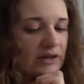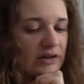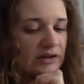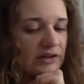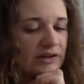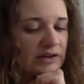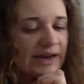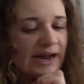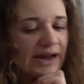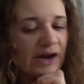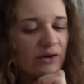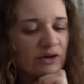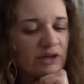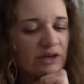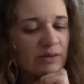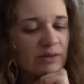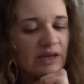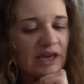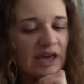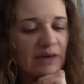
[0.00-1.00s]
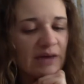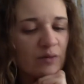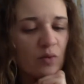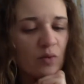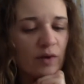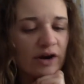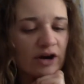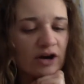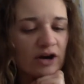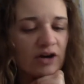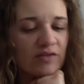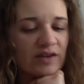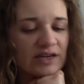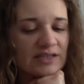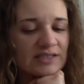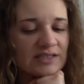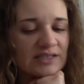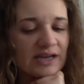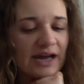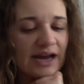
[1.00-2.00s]
Now he became aware of an
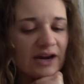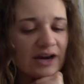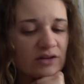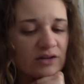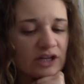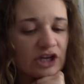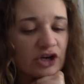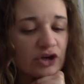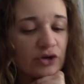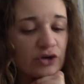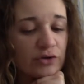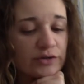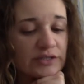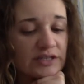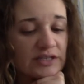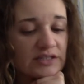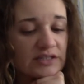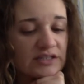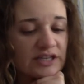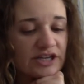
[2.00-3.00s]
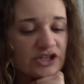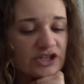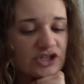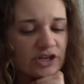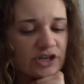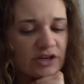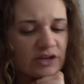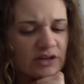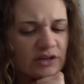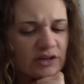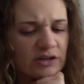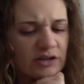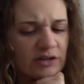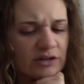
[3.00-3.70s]
entirely new sensation.